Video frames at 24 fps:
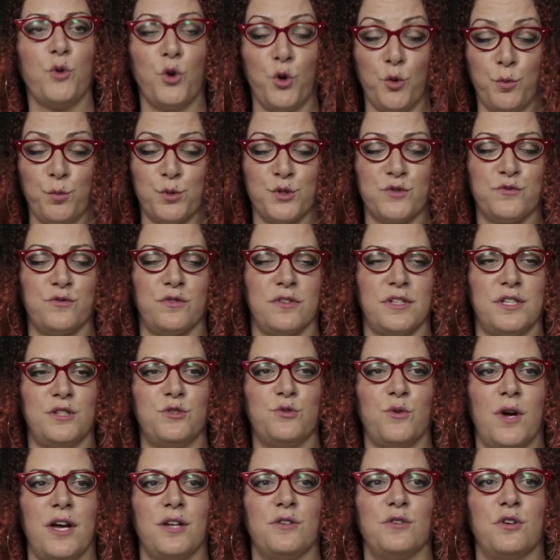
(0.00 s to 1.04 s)
purposefully
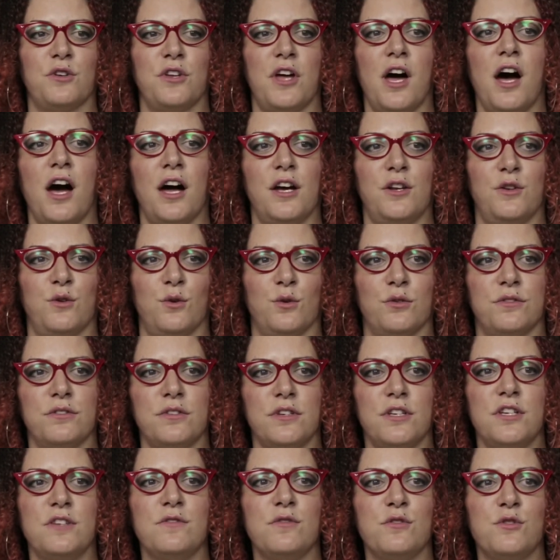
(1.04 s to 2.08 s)
to end on a high
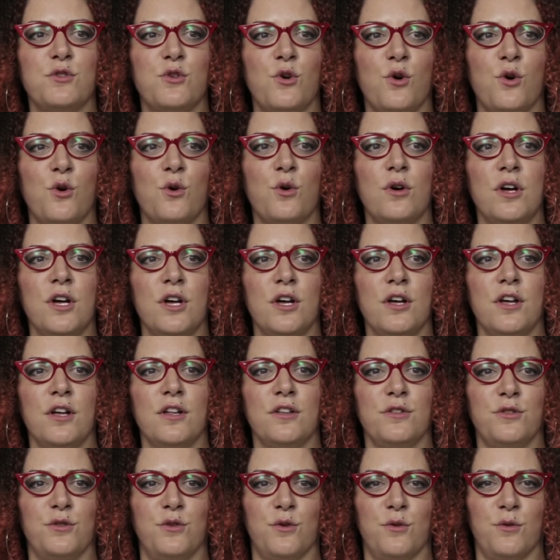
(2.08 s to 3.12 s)
note, even though
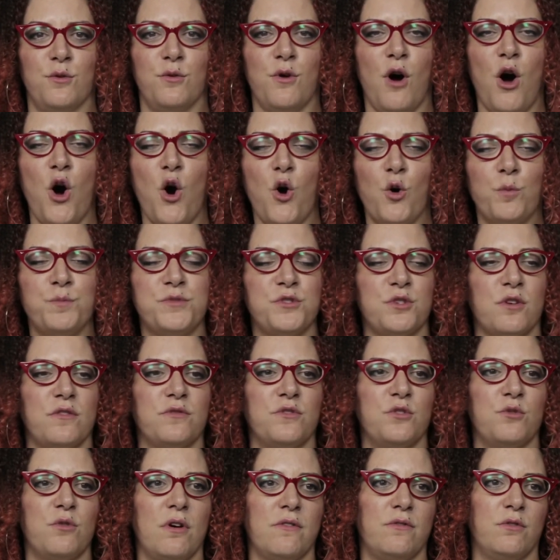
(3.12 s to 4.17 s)
the hopes
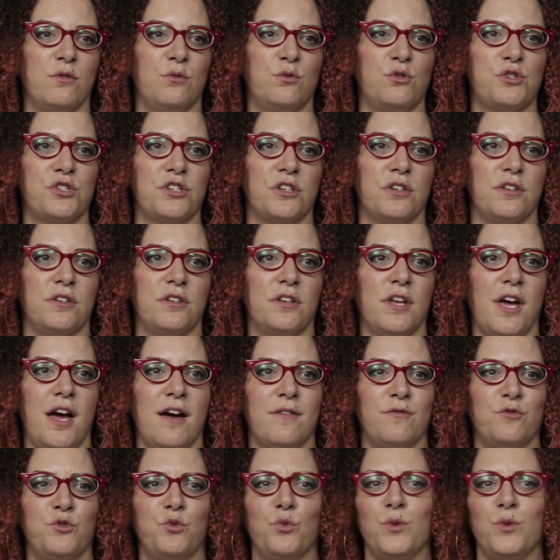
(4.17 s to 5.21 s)
of the revolution
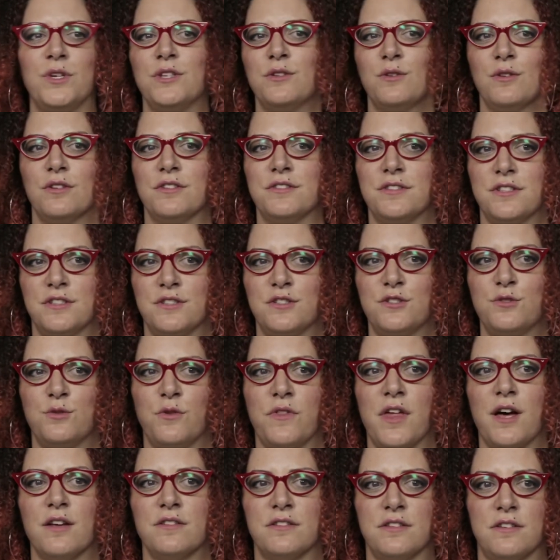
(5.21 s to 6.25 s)
have dwindled since
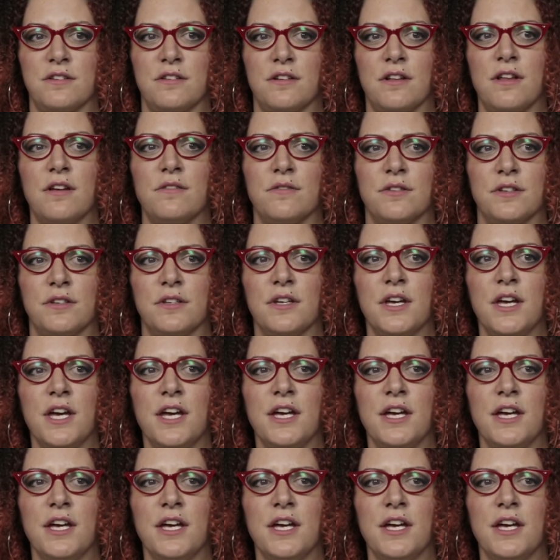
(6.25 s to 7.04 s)
2011.